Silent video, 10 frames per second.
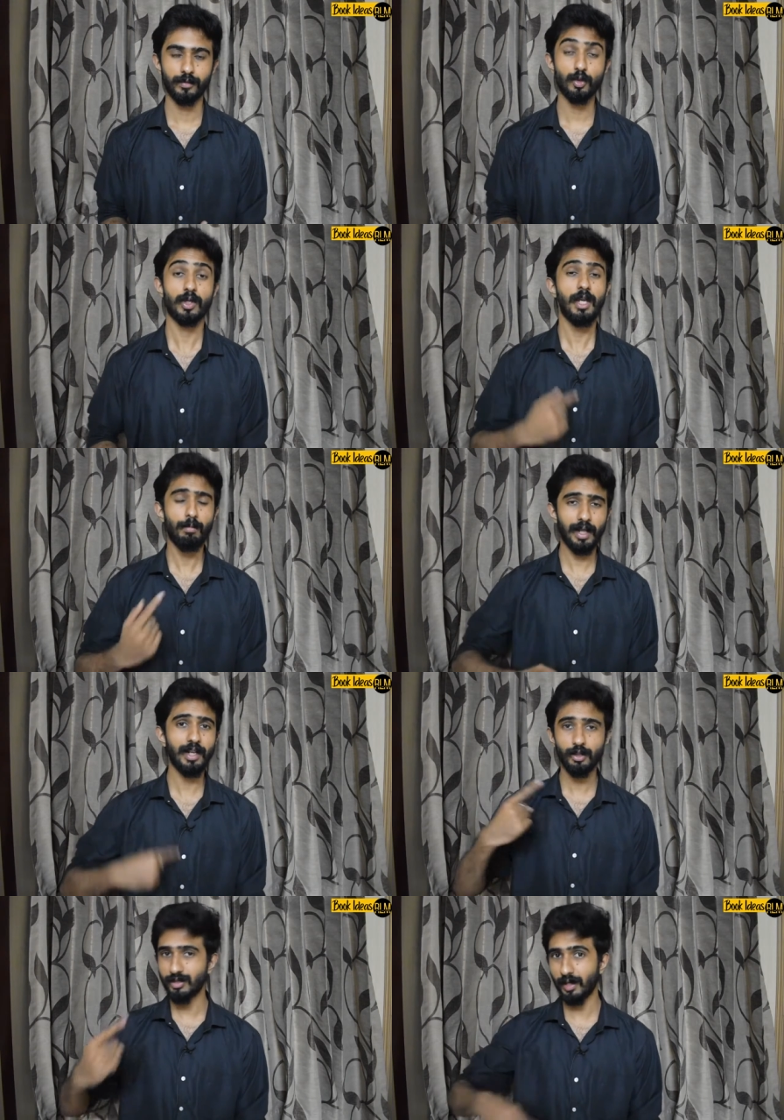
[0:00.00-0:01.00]
So keep
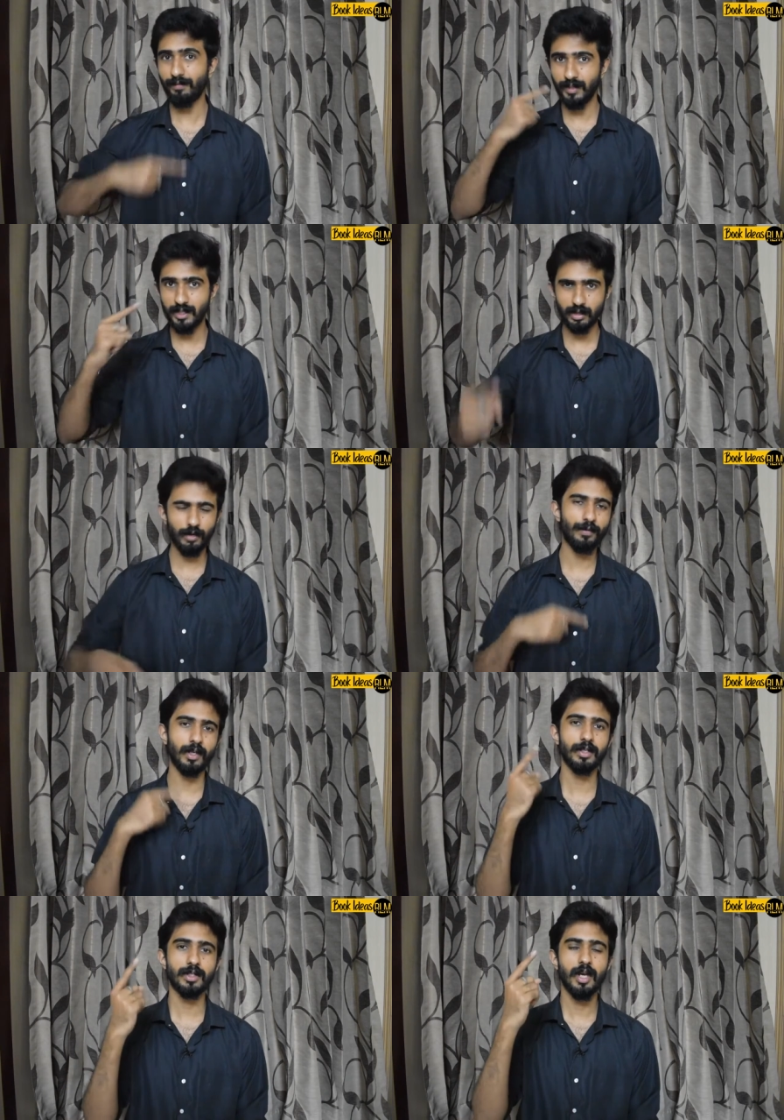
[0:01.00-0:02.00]
telling yourself these kind of
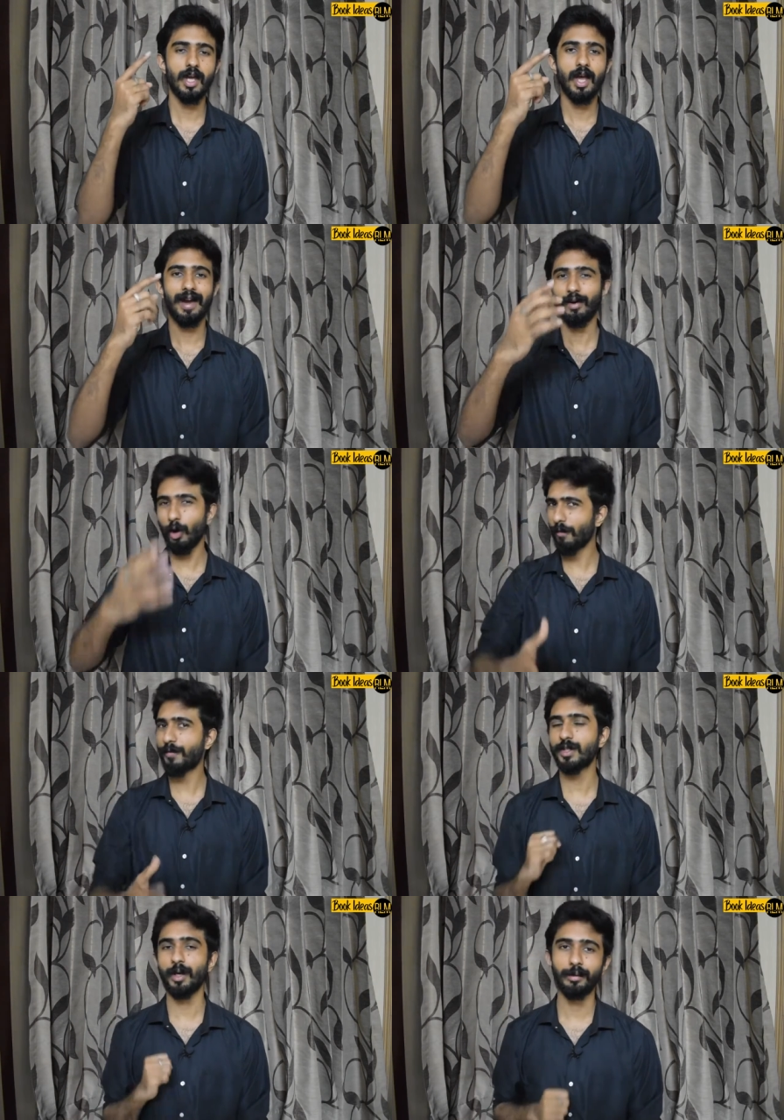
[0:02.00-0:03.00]
things, and all of
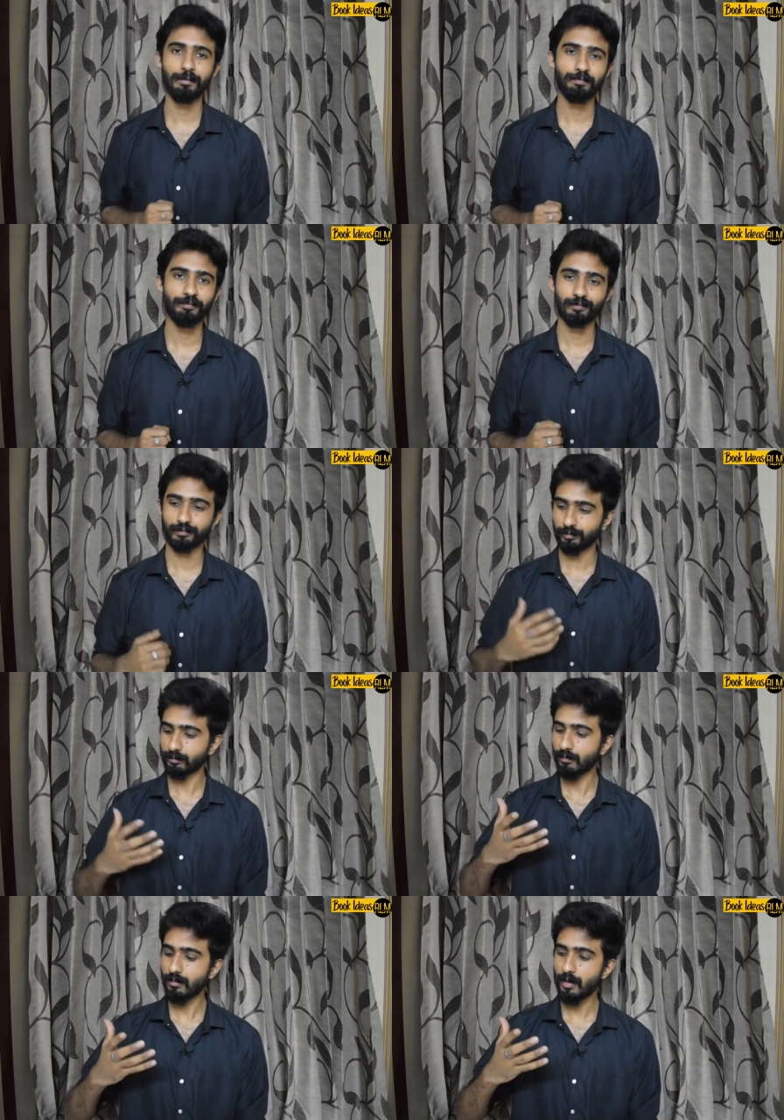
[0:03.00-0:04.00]
a sudden,
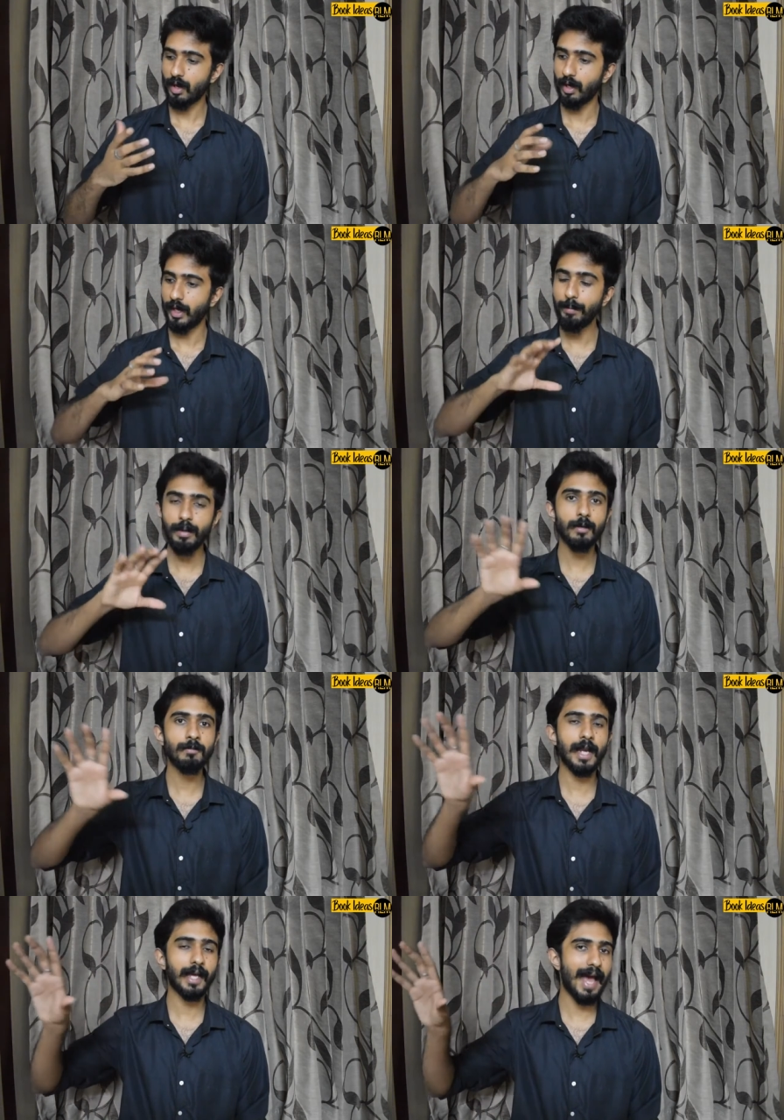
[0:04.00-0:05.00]
it
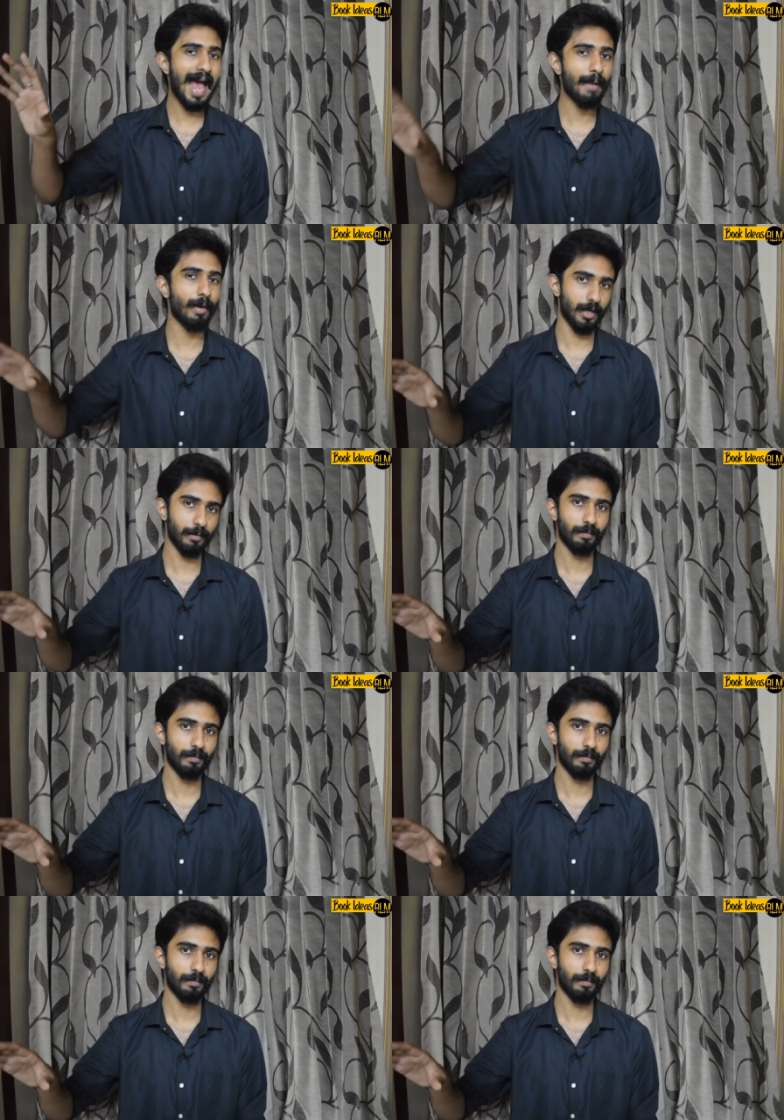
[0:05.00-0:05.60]
becomes like a habit.